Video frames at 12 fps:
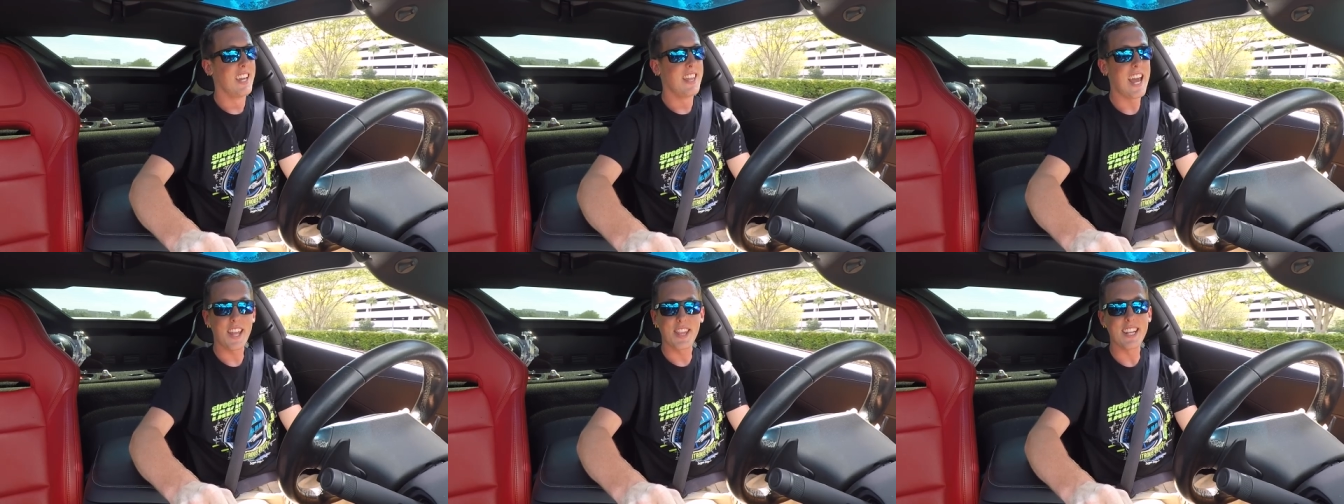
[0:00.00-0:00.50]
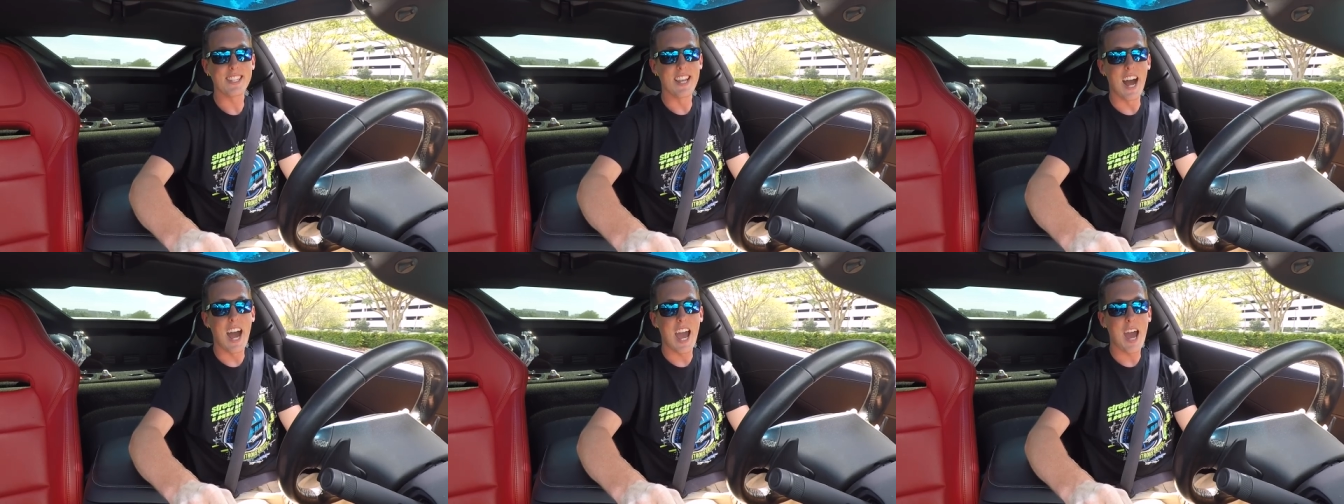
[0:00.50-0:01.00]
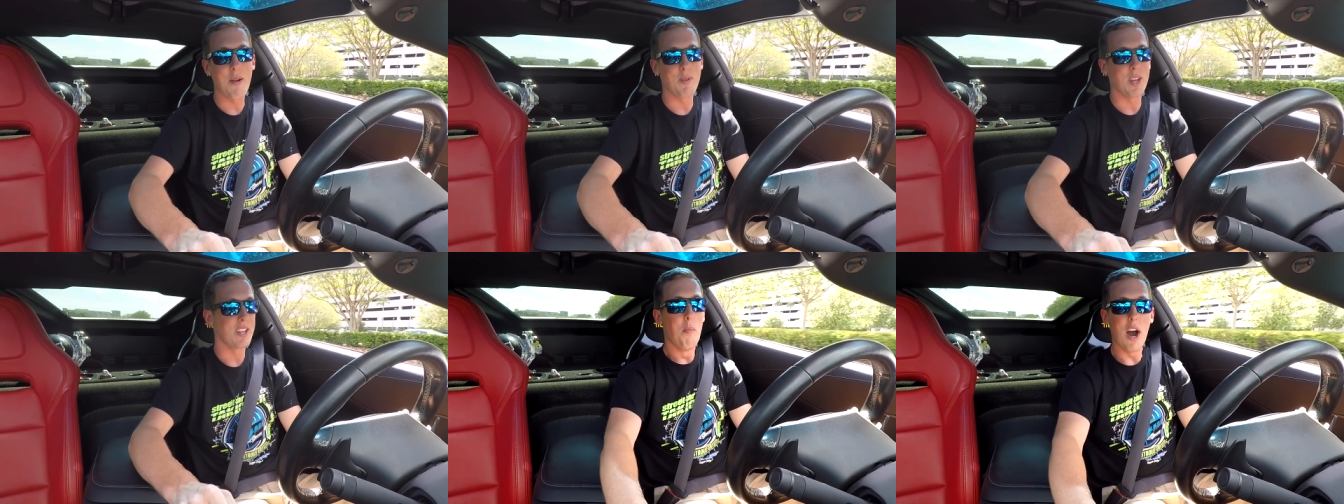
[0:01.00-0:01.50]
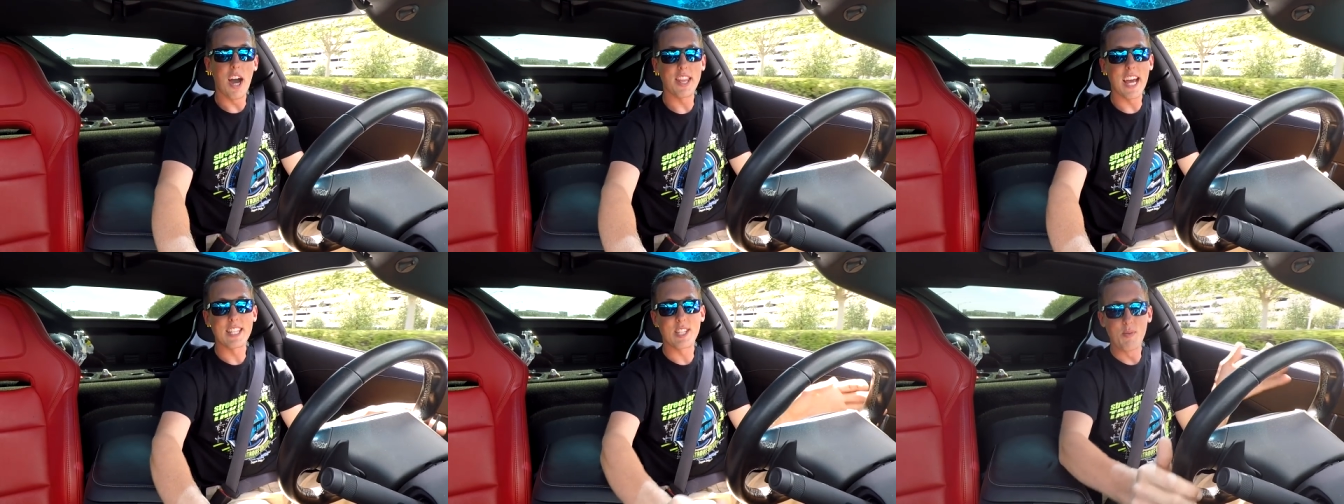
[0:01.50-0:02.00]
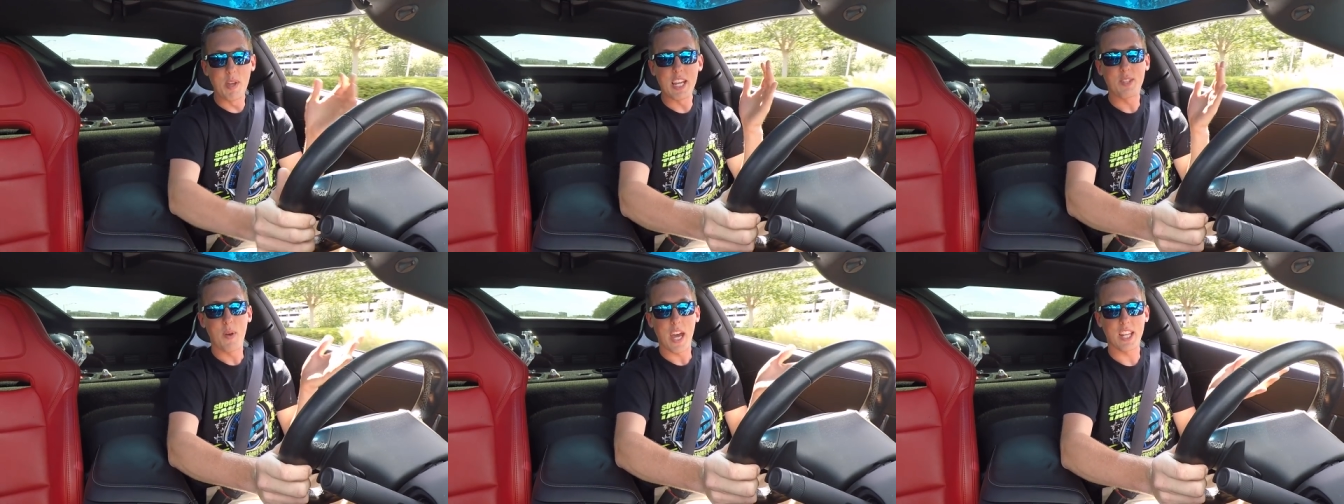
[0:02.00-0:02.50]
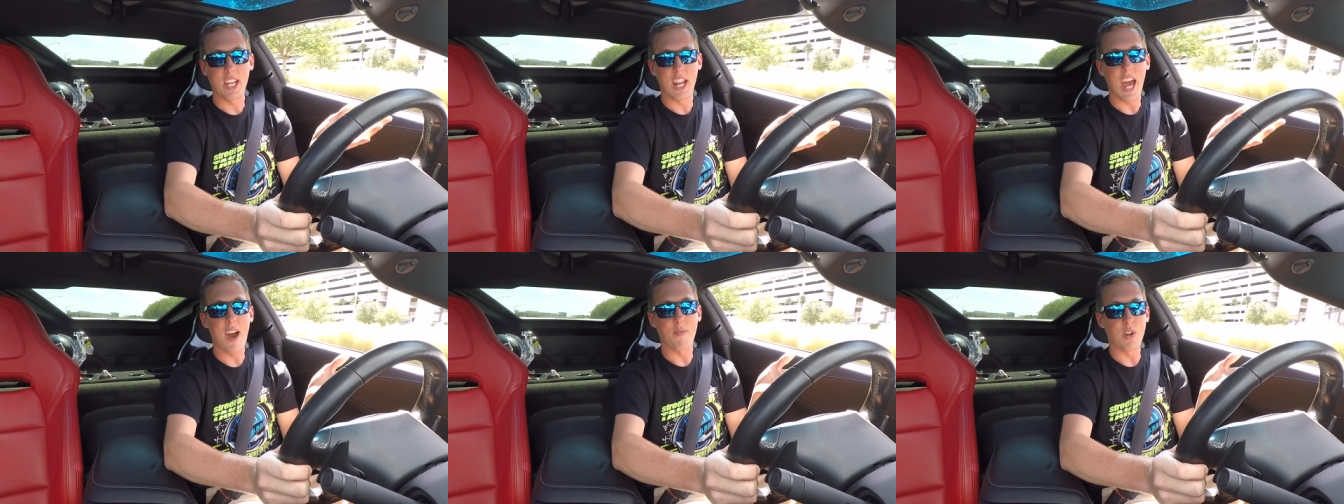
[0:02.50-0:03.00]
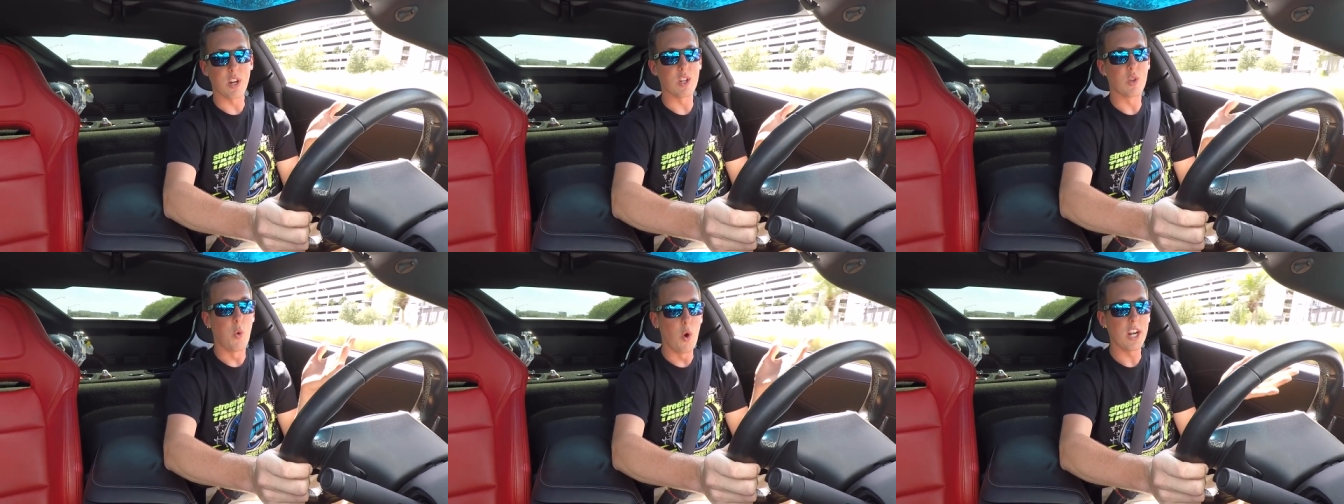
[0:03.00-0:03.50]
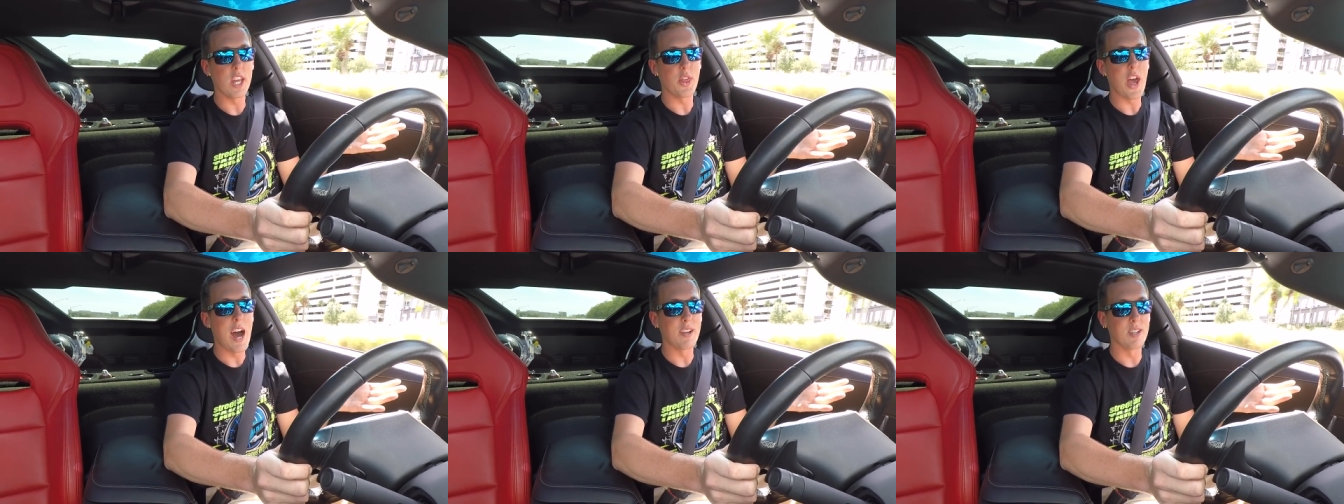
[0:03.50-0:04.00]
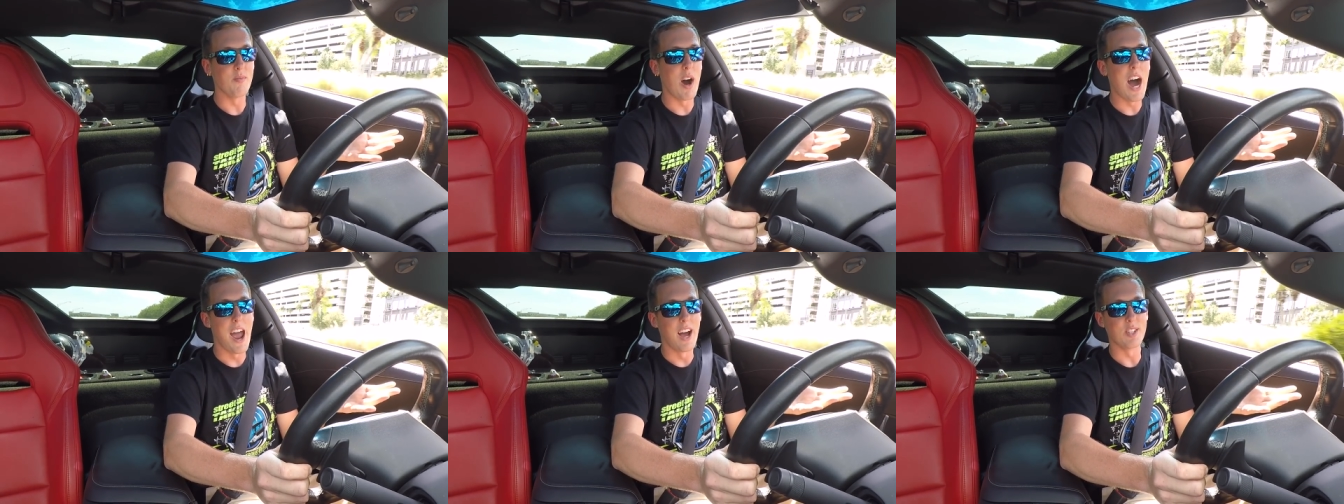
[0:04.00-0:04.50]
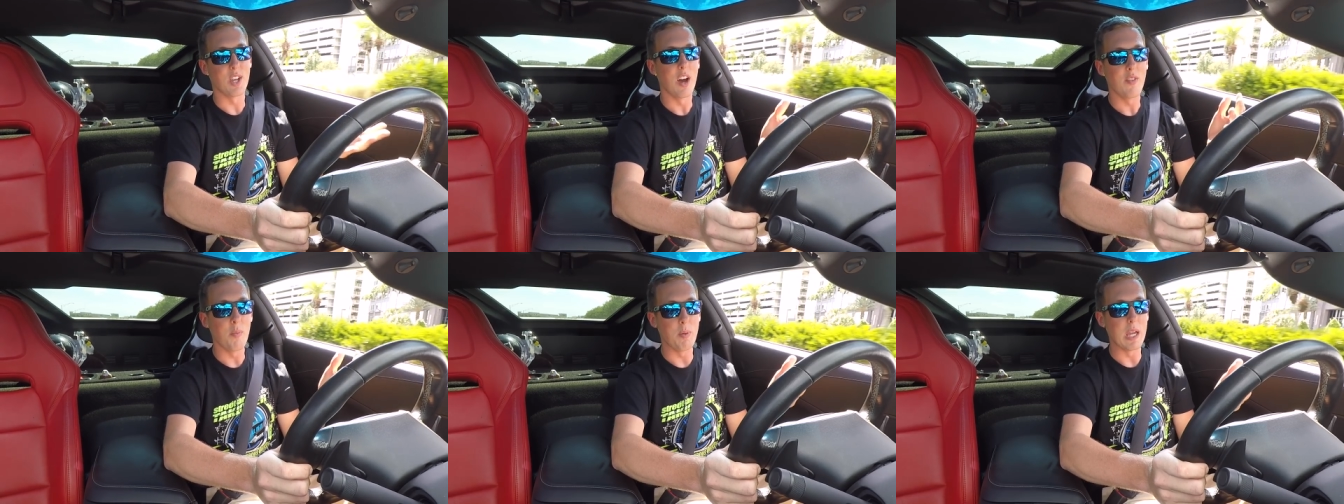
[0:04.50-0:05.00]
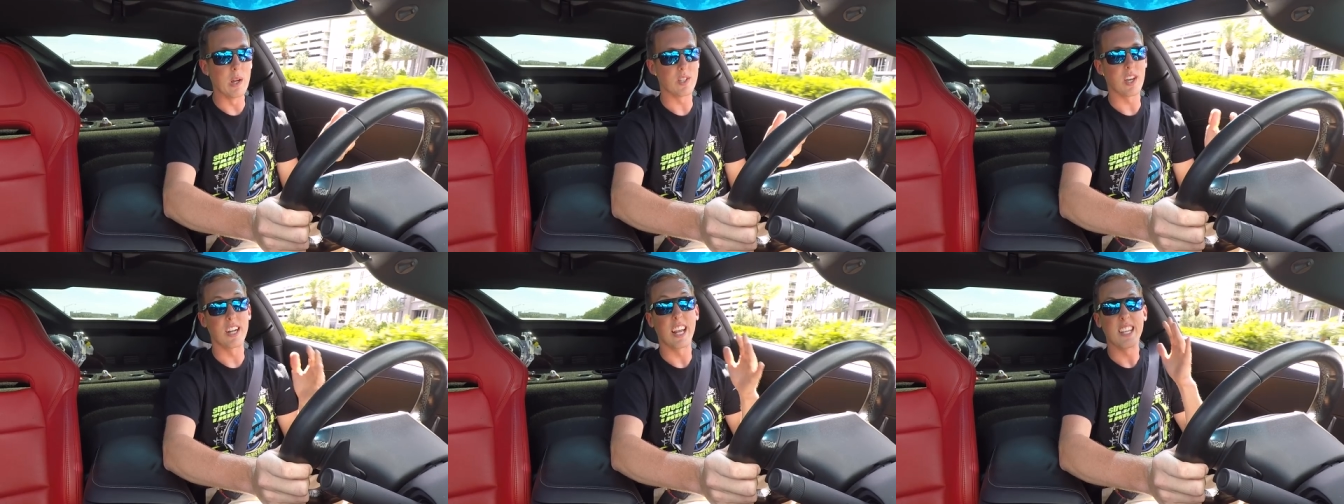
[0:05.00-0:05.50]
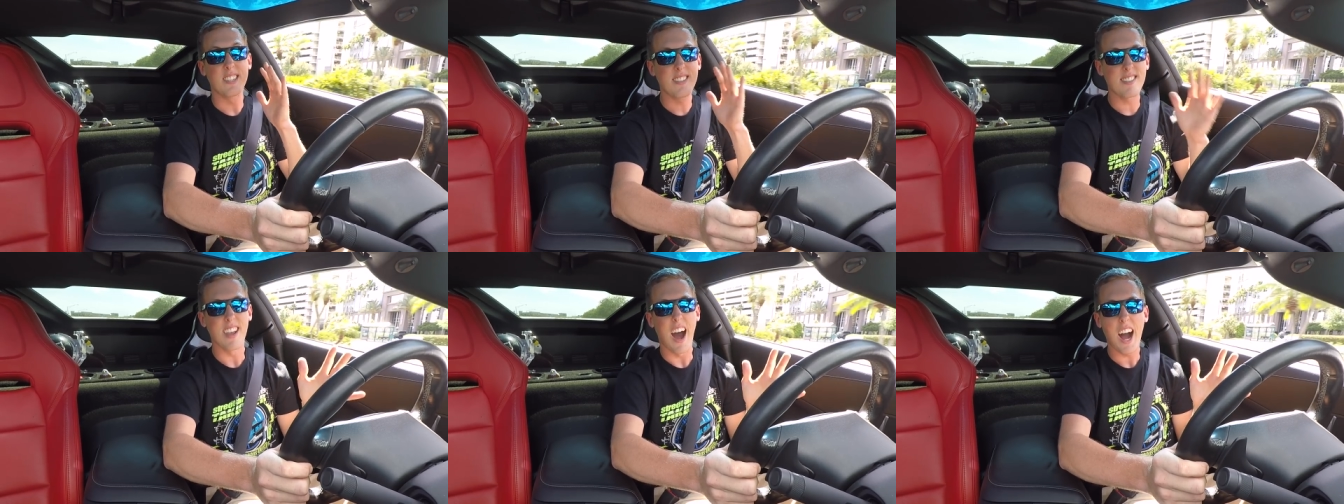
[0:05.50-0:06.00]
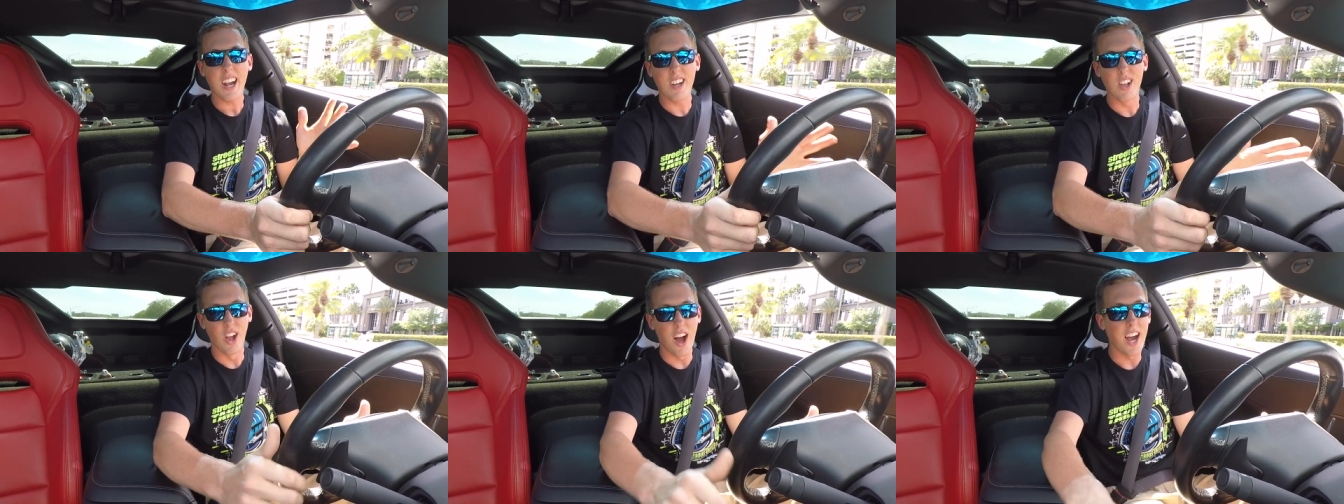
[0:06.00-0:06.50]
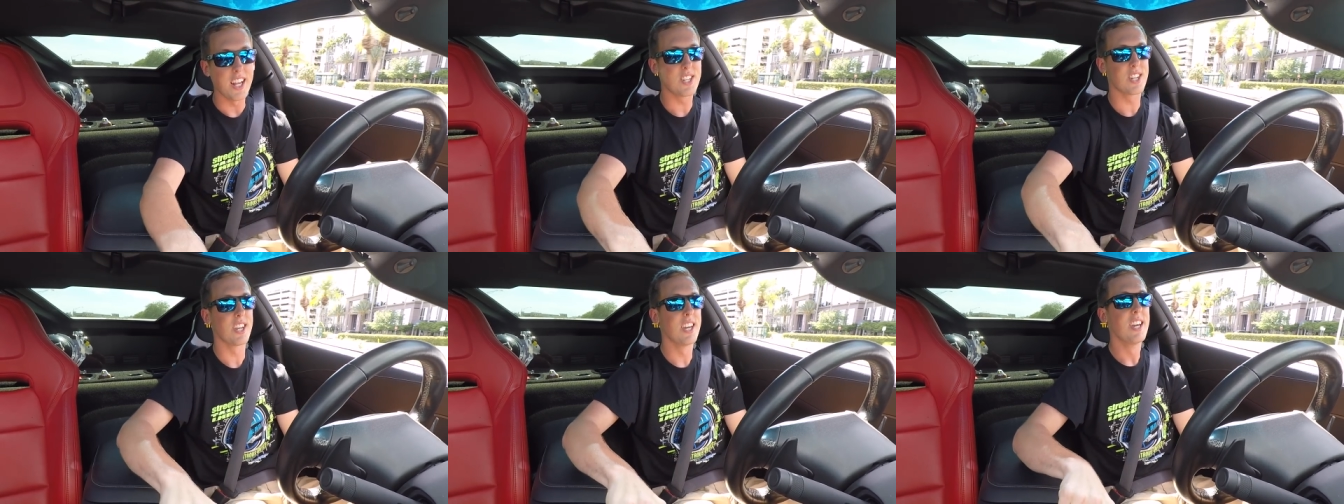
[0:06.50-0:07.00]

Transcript: that thing's not happy. But that's to be expected after 20,000 miles of abuse on a stock clutch